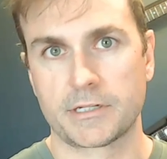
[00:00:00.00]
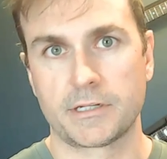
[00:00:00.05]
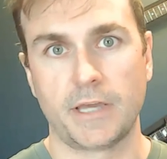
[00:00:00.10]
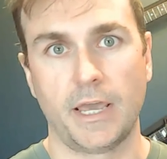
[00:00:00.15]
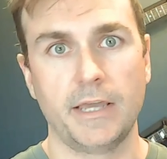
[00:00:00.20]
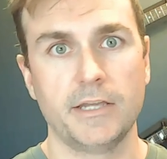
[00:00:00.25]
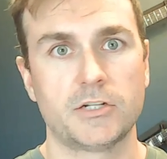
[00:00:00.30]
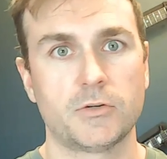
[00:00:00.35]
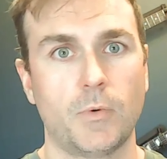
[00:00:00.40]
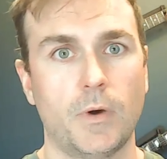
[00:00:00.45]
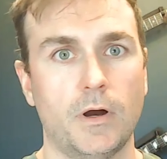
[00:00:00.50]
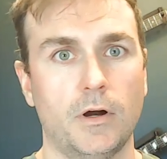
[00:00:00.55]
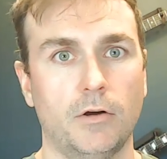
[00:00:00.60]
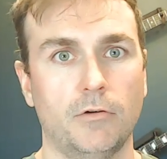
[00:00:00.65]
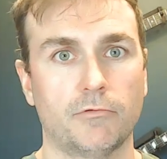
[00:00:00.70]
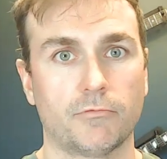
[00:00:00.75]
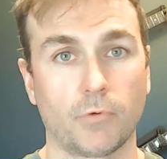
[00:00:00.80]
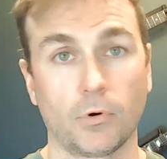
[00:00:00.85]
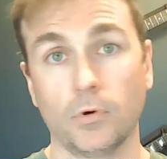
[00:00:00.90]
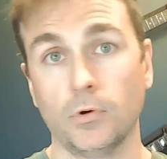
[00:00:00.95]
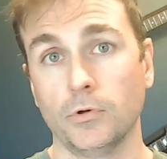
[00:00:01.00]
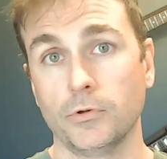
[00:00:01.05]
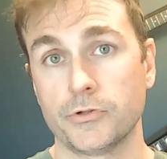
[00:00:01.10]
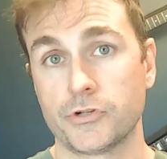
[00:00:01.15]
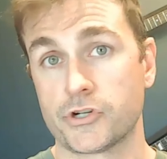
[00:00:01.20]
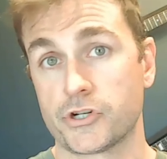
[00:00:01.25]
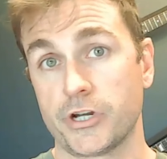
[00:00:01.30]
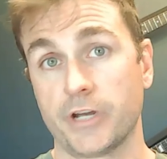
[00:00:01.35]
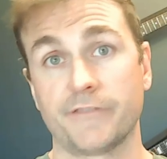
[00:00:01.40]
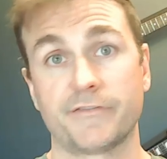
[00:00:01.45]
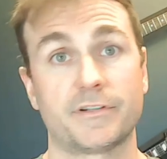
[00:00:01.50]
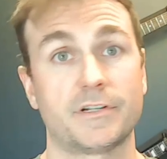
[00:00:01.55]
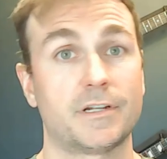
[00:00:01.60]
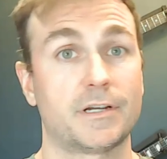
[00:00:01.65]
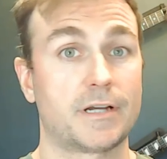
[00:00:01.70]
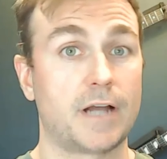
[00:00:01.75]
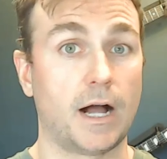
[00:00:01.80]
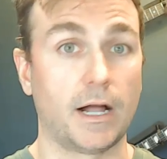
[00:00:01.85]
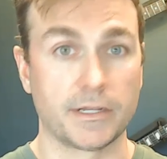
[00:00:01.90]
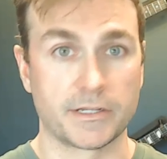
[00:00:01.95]
K-12 roles shift
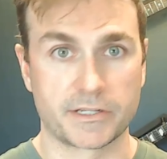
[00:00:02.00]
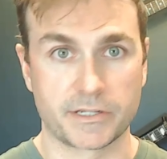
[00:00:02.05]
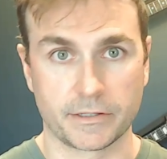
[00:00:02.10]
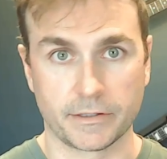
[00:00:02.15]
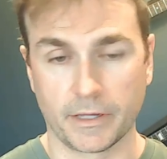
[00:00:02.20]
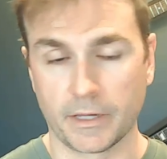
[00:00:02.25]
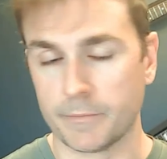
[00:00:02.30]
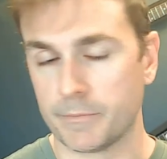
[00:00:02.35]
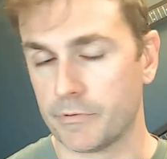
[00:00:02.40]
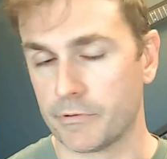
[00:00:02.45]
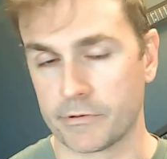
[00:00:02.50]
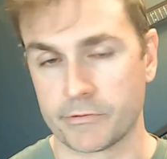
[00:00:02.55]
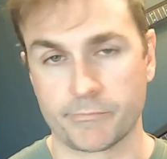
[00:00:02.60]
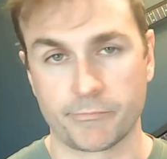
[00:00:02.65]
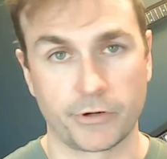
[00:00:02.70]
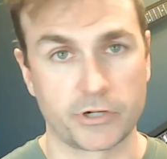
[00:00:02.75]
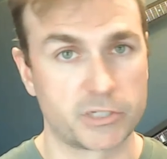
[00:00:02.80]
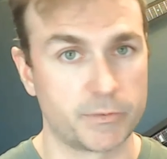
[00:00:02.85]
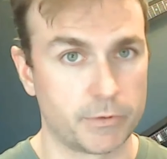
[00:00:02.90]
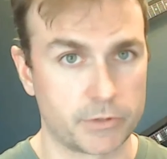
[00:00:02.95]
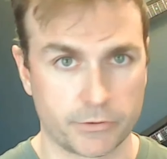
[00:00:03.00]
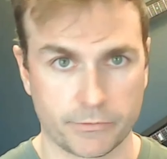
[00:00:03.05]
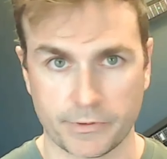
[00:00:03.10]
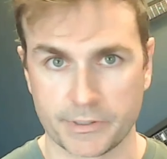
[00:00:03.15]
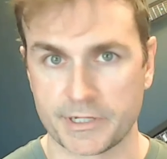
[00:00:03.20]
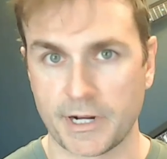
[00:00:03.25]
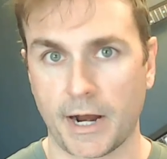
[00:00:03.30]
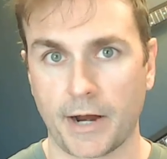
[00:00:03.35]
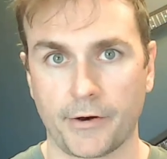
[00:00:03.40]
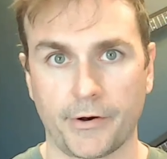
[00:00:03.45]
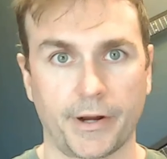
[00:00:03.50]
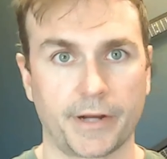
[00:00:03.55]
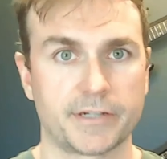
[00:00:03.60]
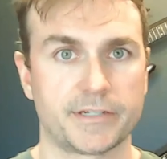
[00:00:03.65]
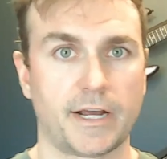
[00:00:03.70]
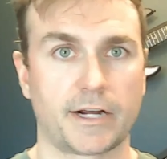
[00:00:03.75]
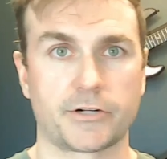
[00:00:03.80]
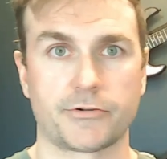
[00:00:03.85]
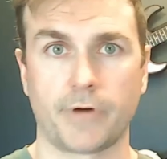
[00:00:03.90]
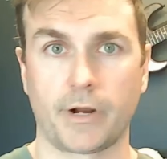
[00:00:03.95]
constantly. Principals are retiring,
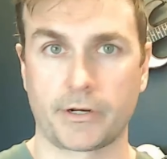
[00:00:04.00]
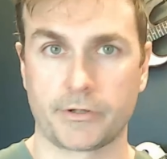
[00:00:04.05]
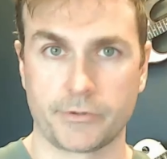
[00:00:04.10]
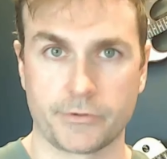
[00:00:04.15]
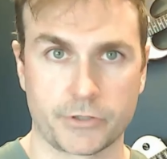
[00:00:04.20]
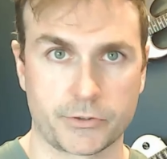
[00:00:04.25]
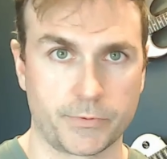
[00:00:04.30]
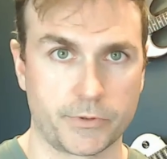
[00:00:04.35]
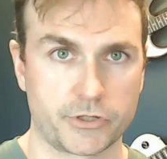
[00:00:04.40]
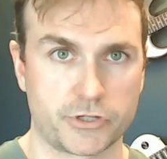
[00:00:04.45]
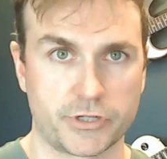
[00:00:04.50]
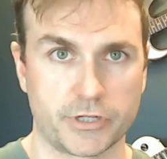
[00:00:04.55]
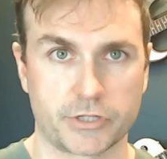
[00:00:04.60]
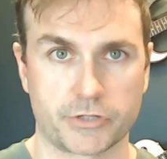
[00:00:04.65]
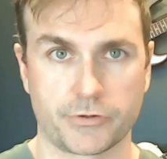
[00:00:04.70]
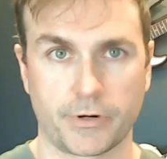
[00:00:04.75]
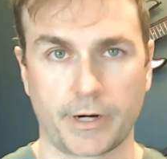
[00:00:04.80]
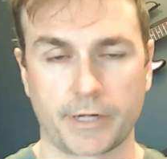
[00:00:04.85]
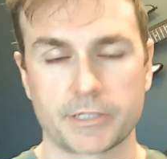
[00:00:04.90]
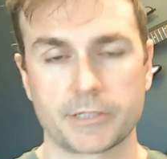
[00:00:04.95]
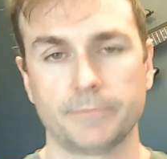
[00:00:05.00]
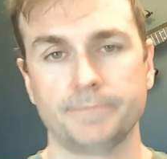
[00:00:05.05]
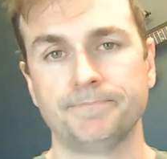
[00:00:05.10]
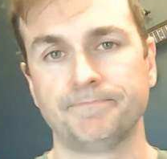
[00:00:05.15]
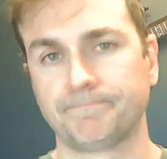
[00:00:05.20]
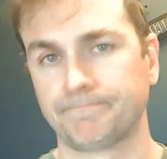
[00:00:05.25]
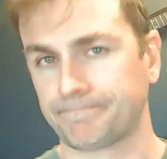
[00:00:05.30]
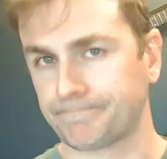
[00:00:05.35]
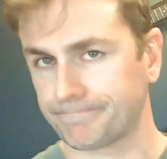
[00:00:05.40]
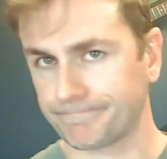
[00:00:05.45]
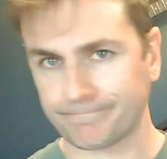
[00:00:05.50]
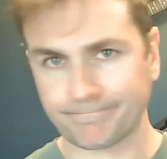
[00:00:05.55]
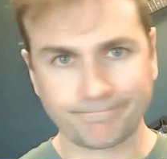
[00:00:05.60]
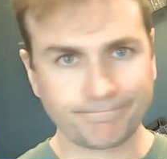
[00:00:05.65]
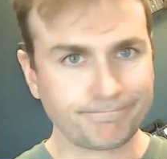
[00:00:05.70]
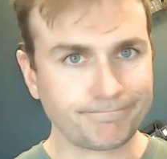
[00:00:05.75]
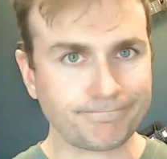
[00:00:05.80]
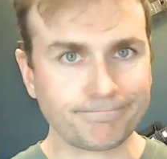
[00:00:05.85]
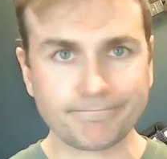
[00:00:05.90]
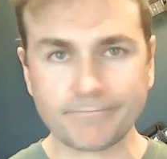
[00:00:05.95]
tech directors switch districts,
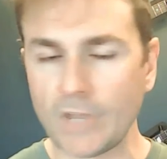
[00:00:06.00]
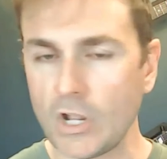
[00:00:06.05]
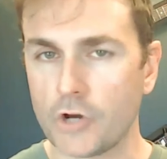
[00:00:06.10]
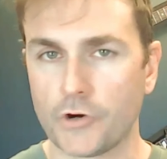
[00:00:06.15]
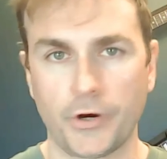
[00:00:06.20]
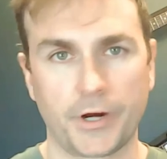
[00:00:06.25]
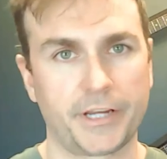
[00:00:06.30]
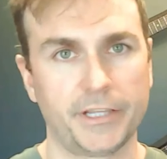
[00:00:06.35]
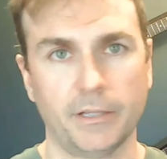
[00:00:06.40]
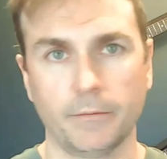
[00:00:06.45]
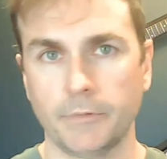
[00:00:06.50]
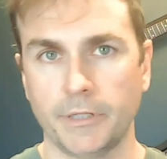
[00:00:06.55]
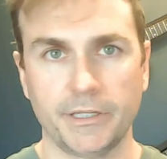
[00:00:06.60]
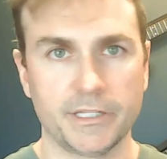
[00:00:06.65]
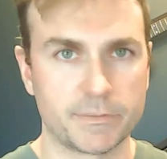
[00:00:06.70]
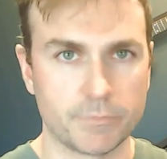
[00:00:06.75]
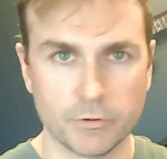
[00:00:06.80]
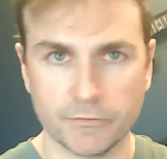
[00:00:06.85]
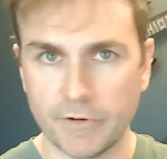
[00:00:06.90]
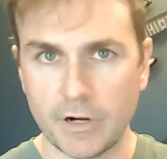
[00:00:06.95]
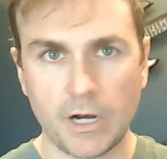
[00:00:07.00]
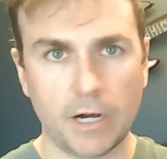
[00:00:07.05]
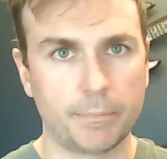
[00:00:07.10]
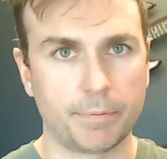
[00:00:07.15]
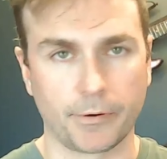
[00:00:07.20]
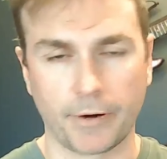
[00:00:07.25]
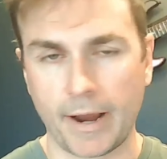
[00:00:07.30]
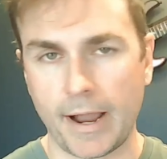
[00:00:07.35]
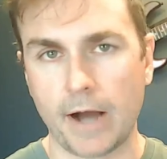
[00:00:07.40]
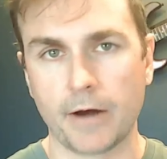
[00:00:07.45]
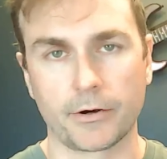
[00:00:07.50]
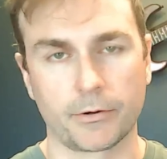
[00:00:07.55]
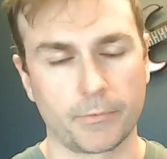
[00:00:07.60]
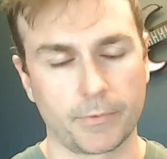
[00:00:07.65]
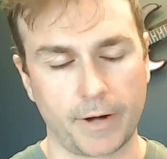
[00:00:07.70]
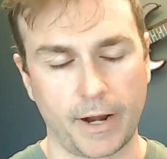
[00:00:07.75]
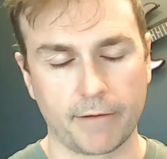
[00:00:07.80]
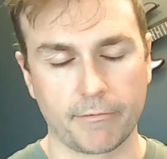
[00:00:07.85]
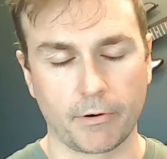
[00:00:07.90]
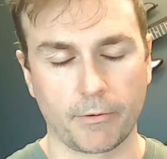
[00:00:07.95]
curriculum leads move up or out or
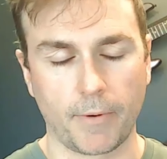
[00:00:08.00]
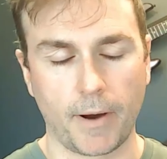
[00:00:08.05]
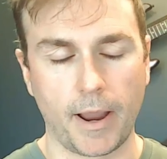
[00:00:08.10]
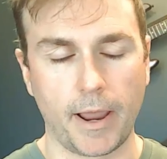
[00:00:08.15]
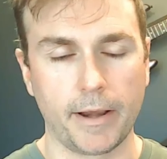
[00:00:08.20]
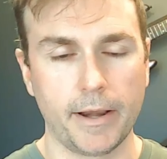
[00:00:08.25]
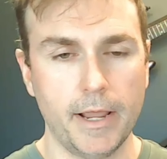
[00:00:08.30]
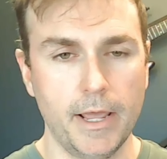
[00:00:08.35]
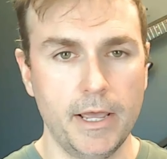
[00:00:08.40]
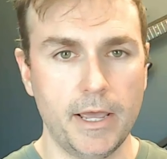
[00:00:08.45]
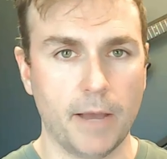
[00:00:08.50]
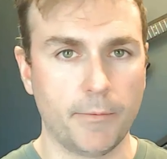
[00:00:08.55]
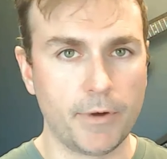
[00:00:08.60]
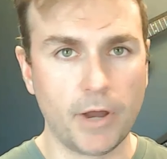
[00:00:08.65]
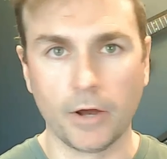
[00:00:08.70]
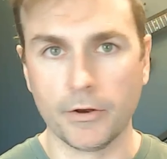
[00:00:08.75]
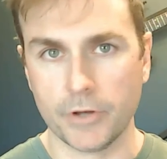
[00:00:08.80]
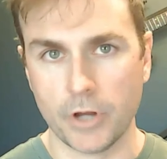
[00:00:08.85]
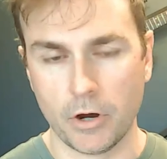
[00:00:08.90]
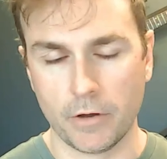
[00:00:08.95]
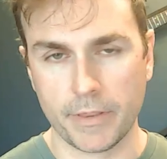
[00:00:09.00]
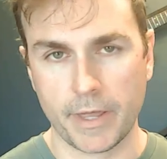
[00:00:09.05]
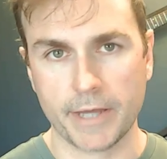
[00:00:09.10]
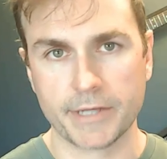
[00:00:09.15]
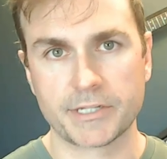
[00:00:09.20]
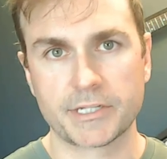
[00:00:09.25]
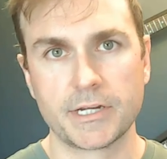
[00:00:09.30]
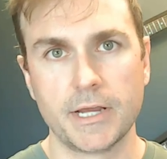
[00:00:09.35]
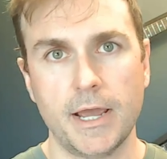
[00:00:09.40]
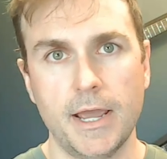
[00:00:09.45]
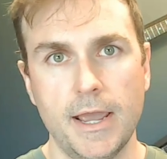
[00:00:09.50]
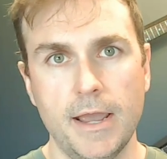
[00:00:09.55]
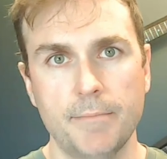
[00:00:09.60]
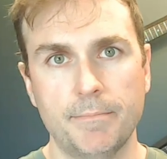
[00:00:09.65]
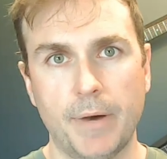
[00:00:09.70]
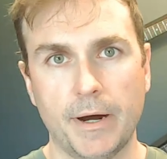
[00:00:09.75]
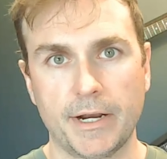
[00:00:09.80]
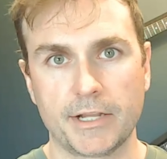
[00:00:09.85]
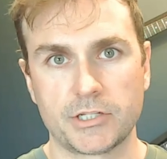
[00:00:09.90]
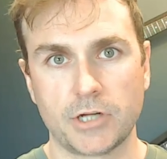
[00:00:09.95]
whatever, right? And we all know this,
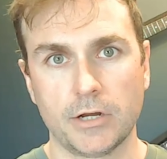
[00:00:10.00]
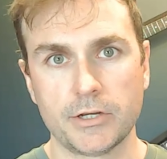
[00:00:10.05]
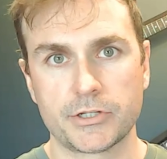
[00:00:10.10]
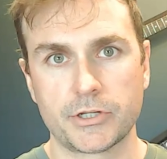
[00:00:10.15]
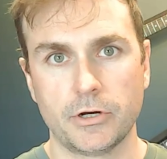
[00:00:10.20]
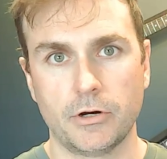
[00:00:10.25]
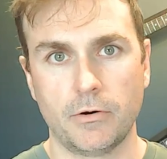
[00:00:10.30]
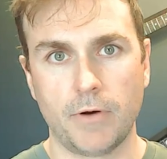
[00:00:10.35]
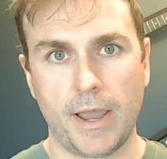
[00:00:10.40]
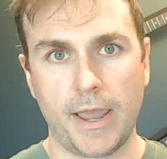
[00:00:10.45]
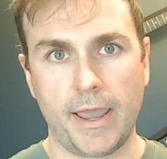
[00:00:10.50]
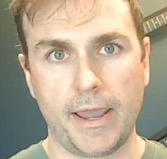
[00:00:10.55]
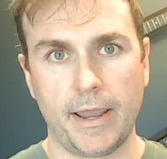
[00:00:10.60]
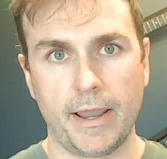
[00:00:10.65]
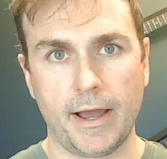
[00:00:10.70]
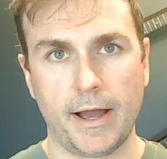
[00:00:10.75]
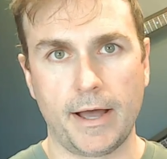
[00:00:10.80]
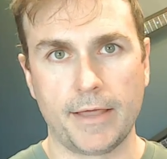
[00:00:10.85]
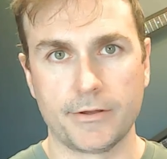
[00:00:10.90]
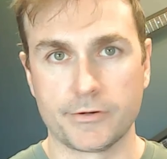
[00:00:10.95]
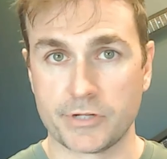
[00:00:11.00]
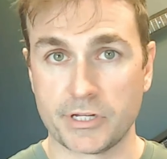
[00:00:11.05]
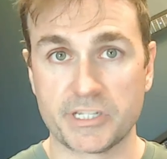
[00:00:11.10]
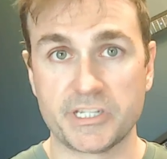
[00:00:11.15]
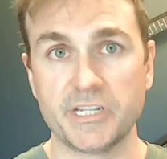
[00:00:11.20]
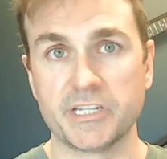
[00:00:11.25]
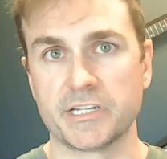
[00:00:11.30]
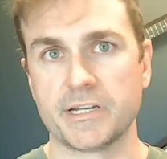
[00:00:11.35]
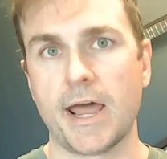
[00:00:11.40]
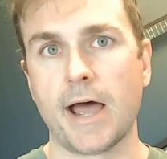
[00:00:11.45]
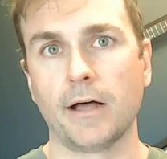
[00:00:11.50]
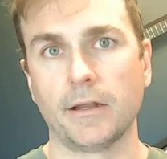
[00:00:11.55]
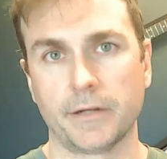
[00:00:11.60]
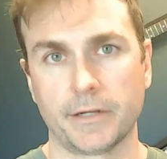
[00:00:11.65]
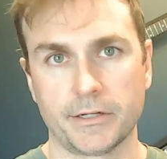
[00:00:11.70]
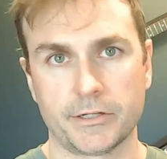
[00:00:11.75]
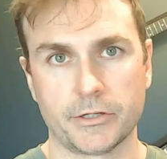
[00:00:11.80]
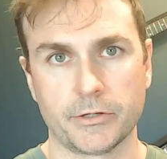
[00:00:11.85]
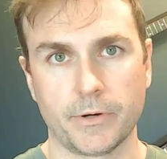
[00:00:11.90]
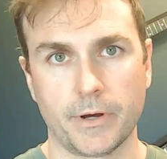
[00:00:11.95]
but it's also there's a
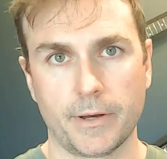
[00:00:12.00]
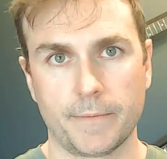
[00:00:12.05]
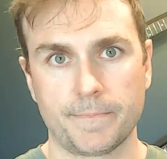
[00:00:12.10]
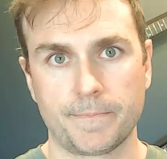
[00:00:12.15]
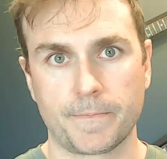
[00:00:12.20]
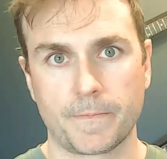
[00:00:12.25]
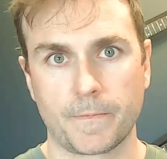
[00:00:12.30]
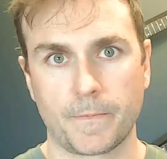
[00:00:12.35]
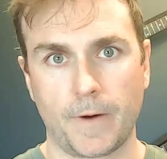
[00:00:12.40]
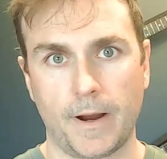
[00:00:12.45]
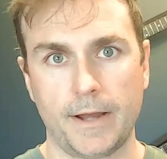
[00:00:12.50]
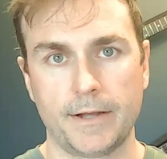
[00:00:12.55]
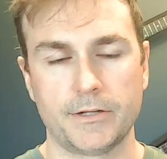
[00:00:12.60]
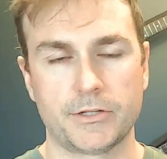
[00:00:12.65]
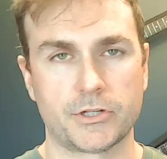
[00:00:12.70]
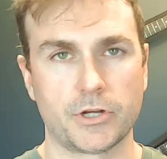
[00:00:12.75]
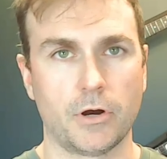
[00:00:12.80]
seasonality to it, right?